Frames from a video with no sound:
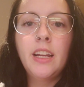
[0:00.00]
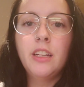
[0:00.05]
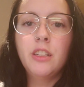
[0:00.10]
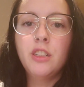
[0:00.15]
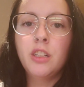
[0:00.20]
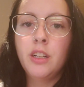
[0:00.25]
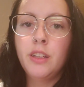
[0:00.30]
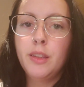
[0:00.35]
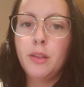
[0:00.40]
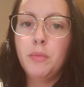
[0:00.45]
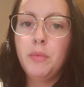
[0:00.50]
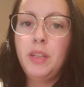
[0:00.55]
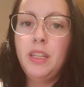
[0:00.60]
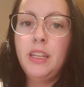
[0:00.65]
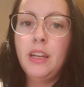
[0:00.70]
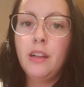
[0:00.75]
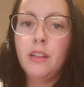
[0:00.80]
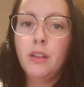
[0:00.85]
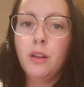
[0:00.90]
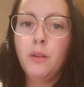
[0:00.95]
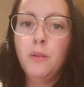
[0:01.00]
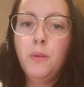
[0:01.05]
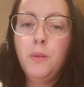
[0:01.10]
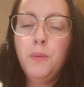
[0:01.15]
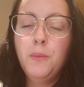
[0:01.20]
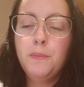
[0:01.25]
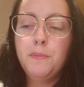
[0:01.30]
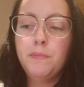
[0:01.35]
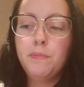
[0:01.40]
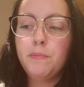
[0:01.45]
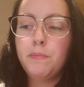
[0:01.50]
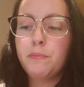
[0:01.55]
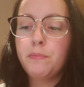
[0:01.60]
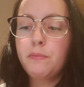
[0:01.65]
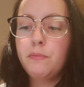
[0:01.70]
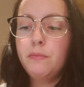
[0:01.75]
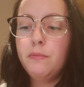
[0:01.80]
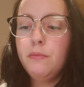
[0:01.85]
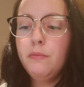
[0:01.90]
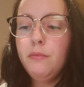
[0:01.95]
It turned them yellow.
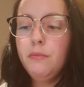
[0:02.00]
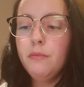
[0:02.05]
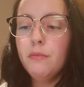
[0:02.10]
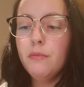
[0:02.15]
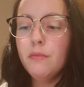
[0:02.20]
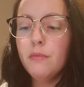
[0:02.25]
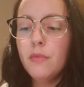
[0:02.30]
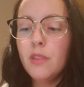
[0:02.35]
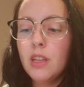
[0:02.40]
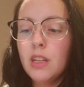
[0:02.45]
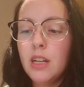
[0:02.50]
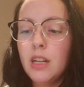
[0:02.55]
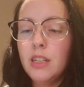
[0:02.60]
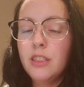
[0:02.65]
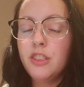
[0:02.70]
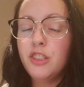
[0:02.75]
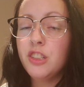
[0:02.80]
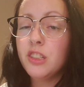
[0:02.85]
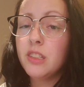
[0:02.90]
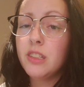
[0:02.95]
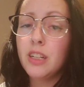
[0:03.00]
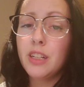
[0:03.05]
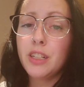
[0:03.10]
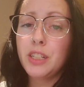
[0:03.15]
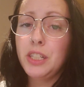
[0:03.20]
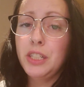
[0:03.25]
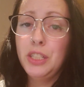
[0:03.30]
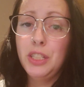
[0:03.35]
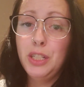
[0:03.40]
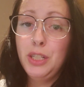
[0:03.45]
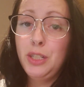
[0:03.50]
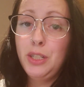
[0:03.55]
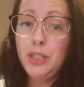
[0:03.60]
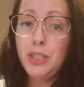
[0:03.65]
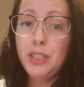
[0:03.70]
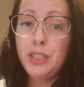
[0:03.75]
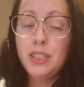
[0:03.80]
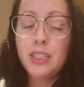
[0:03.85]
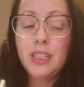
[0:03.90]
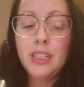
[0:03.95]
It's just not a good
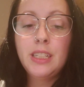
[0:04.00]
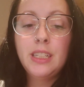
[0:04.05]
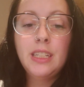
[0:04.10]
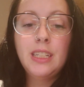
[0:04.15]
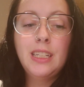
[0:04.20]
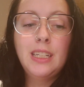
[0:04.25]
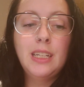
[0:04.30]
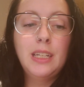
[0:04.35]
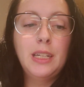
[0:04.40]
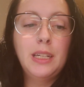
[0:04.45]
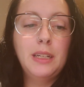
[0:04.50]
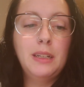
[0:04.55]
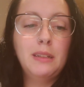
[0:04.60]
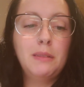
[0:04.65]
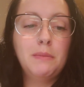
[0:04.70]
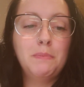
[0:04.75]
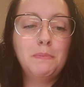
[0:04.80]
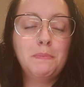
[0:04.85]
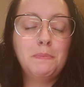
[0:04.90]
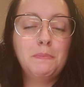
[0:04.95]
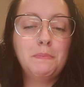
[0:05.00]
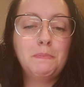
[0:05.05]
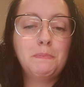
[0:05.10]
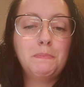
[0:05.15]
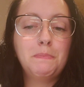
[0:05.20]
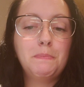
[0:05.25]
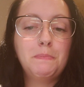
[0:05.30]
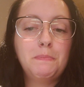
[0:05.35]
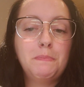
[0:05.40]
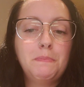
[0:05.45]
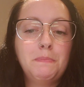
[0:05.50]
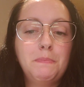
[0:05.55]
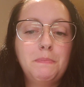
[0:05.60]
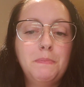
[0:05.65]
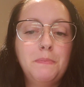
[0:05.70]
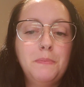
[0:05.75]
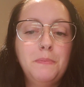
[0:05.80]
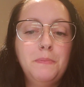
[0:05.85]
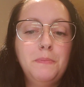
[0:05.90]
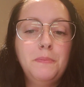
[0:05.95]
look. And
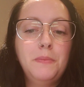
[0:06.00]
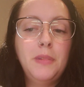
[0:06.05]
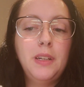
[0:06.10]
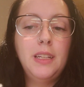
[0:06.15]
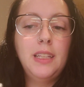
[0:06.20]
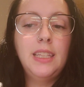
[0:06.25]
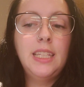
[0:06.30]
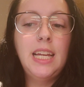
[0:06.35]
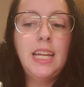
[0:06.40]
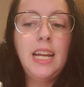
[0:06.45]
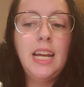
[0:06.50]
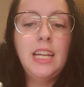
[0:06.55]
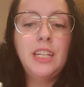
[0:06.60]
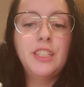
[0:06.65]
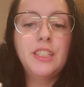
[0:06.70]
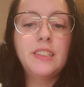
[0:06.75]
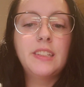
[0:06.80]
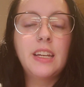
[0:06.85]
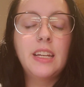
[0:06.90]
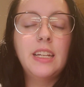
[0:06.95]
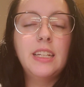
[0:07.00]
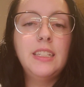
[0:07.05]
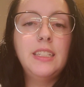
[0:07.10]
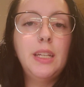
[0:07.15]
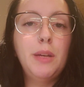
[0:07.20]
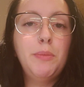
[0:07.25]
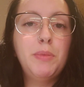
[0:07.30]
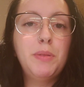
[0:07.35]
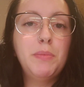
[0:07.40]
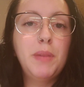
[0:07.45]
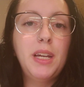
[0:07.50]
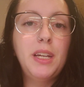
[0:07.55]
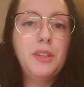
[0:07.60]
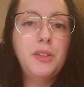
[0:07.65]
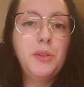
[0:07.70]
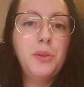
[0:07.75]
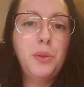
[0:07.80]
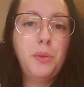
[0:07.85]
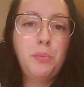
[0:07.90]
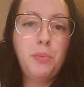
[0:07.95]
then I just kind of dipped my
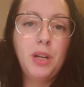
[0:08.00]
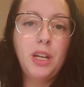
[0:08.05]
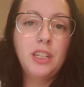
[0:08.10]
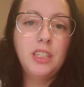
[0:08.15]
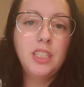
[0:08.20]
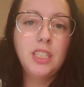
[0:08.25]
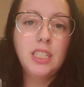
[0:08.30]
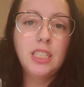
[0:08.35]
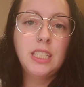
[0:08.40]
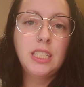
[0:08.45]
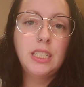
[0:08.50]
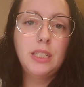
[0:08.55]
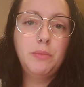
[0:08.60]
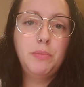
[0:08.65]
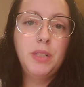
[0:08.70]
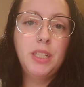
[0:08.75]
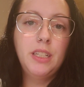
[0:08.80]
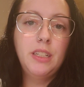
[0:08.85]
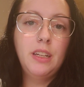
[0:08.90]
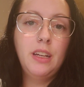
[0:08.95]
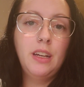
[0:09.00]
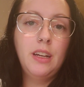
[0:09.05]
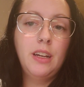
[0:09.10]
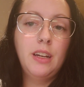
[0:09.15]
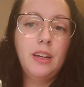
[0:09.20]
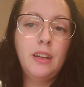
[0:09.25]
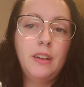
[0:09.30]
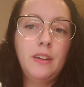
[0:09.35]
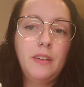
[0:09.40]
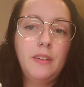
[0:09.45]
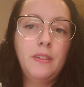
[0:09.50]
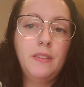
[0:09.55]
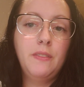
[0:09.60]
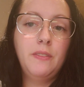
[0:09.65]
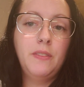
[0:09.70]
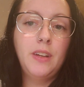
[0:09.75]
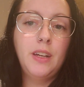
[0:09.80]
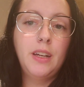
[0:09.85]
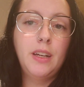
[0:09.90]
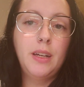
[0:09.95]
toothbrush in a little bit
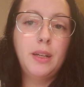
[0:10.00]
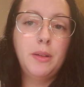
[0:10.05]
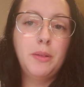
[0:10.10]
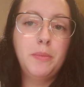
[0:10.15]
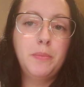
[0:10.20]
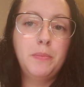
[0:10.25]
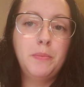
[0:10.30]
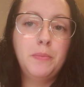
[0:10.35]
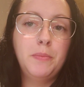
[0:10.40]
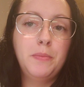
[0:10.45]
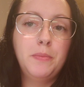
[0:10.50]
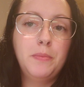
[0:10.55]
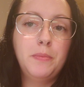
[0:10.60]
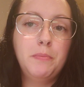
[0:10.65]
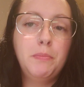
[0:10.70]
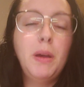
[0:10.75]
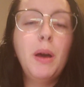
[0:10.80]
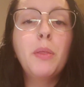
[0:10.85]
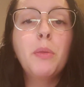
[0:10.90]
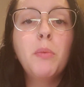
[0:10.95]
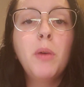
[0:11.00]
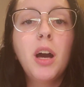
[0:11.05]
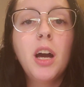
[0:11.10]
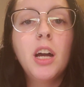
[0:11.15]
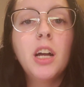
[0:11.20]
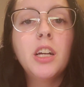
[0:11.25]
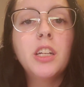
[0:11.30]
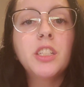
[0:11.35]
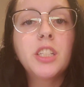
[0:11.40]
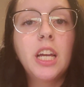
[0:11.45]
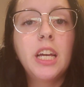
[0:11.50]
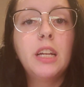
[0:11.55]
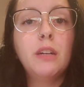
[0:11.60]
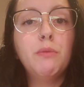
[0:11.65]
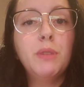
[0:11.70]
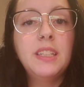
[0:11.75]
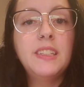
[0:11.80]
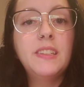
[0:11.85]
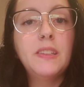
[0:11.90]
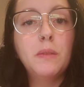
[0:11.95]
of mouthwash, kind
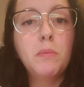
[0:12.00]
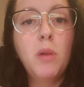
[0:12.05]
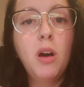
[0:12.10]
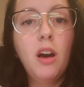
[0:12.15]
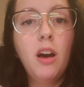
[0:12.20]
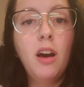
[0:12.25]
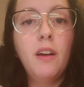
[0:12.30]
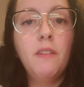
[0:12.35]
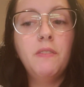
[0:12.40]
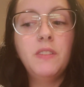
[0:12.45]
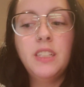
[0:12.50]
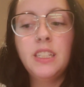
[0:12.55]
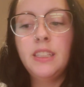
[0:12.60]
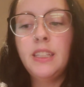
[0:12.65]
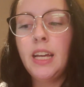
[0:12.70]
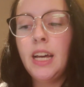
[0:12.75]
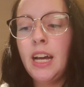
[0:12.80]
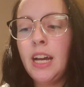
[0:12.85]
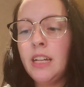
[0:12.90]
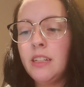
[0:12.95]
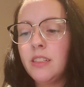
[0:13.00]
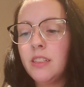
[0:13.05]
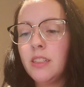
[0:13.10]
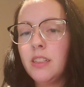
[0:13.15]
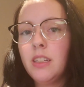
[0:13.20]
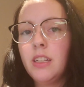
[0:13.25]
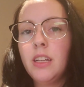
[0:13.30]
of rinsed them off, did that.